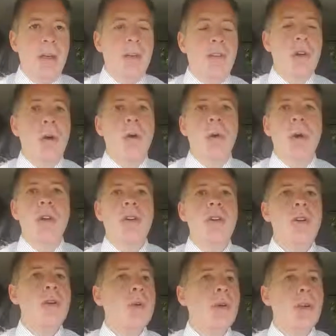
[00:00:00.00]
So a
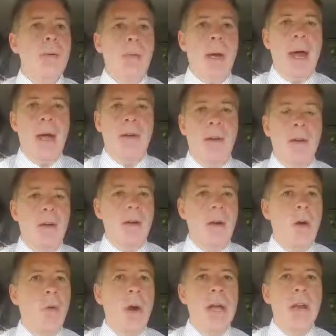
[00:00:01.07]
huge impact, a,
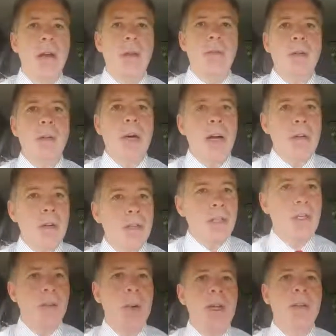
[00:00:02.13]
a way to cut those
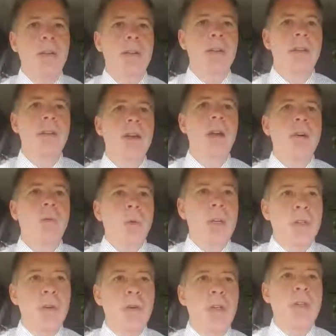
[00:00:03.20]
expenses,
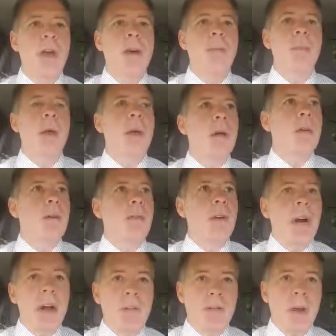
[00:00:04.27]
reduce them
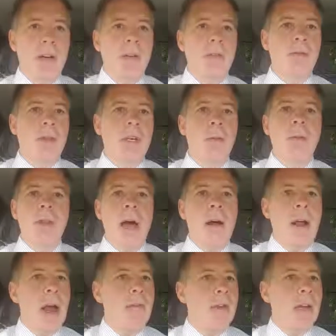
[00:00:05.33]
very effectively
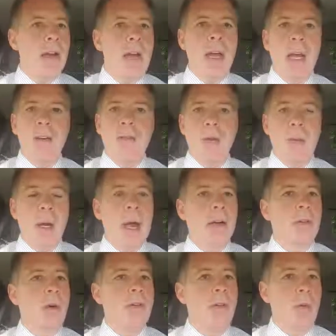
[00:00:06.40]
without having a negative
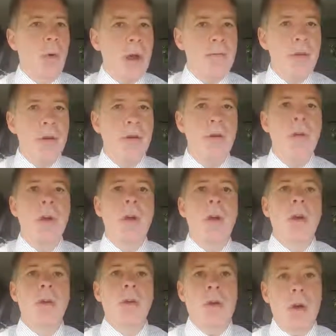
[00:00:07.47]
impact on your revenue,
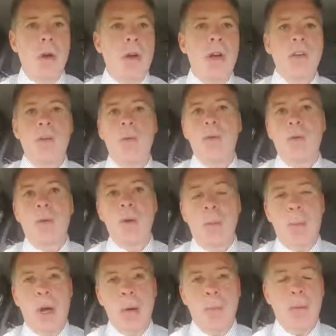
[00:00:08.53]
your current customers, or
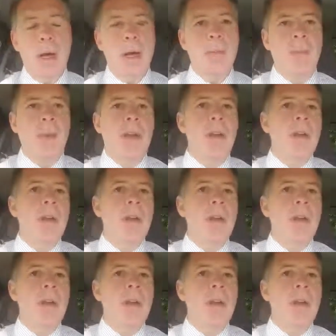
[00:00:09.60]
your pipeline.